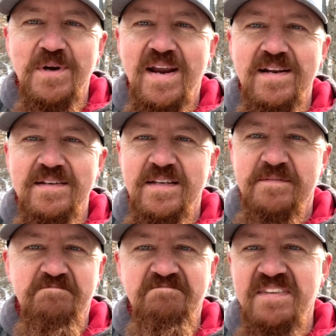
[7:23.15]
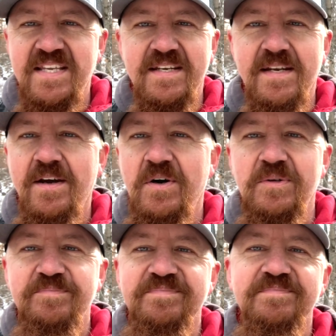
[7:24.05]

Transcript: raining, and it had all